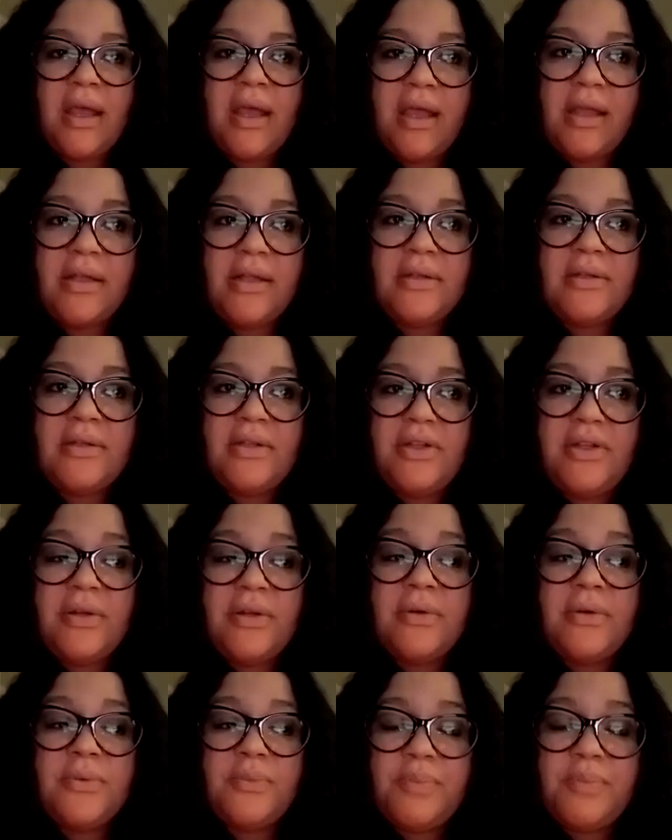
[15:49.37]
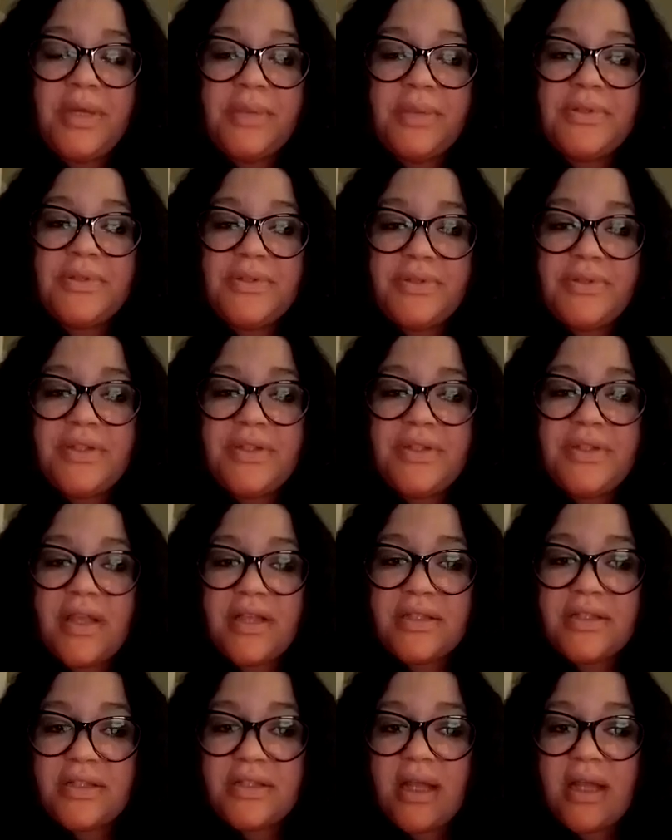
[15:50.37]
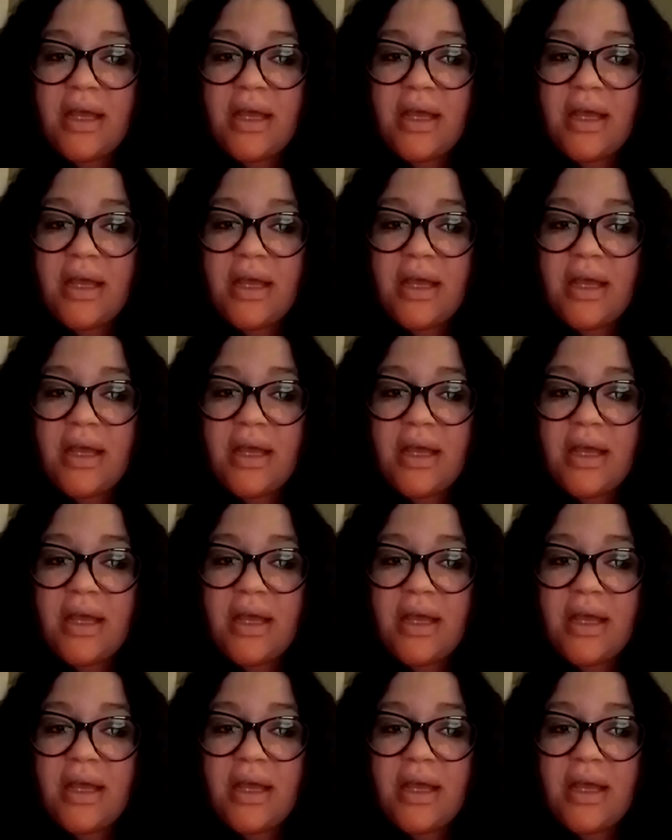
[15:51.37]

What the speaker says: and be able to do the things that